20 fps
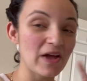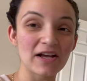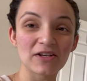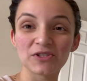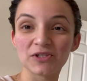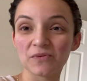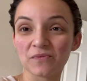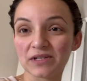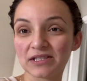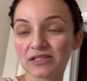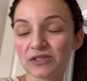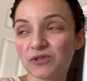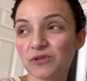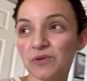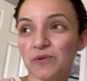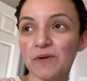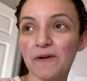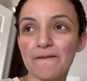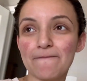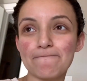actually went
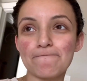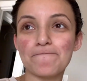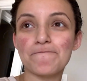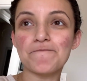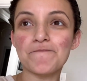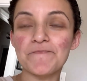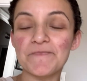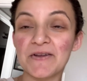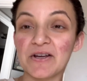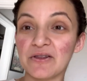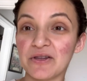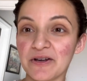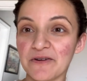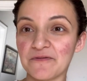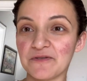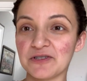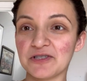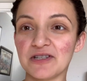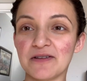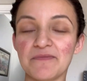to look
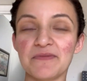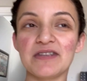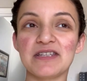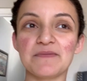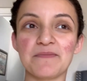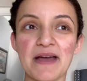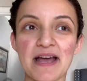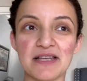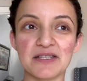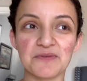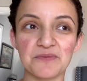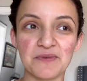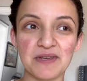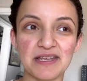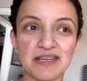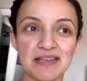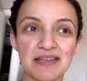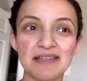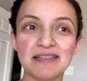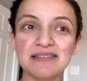for some this past
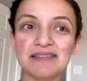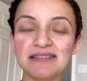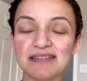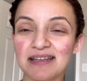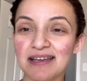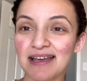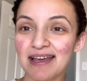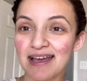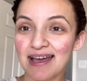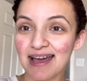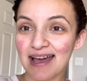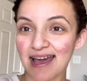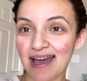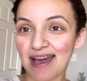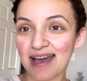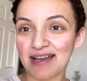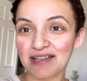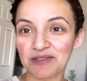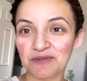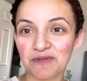weekend
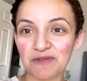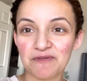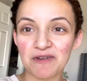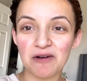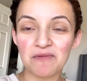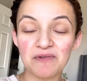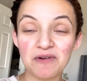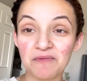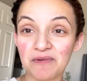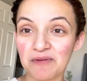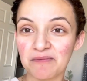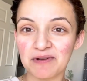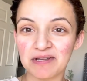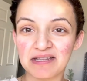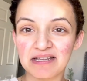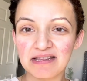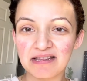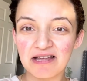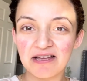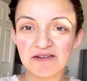and we found one we
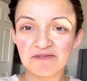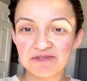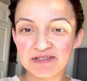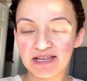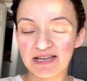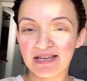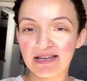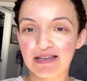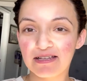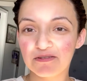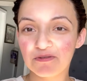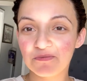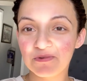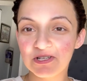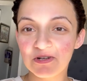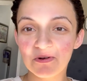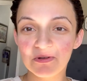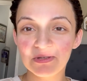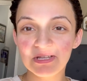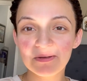really loved and we
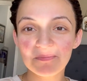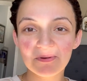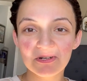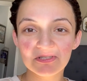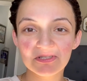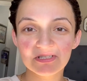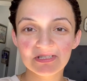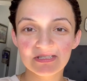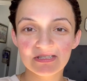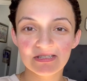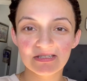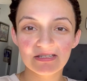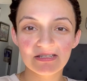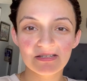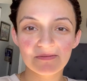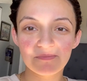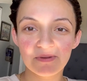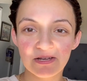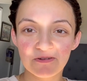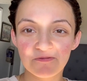only purchased the
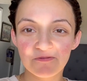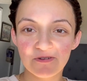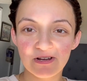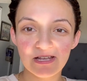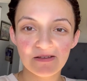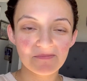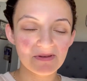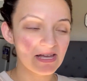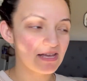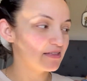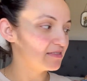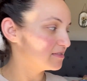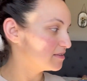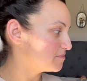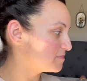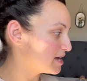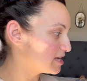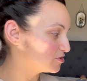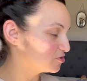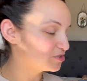bed frame and the
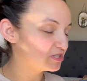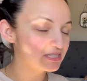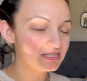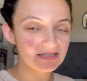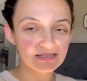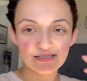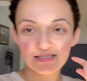mattress.